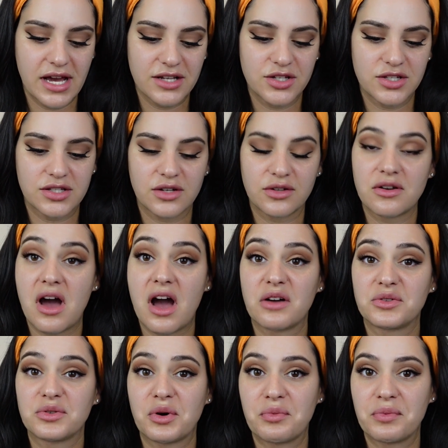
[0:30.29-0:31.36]
I just don't know how
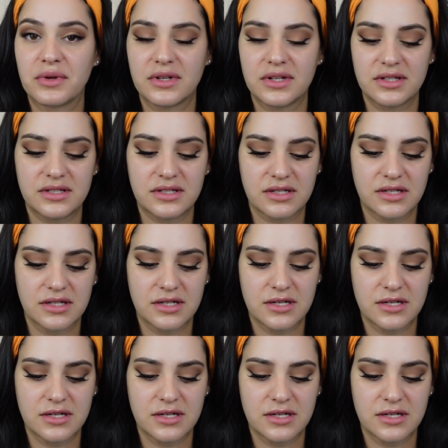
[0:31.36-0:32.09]
to open it,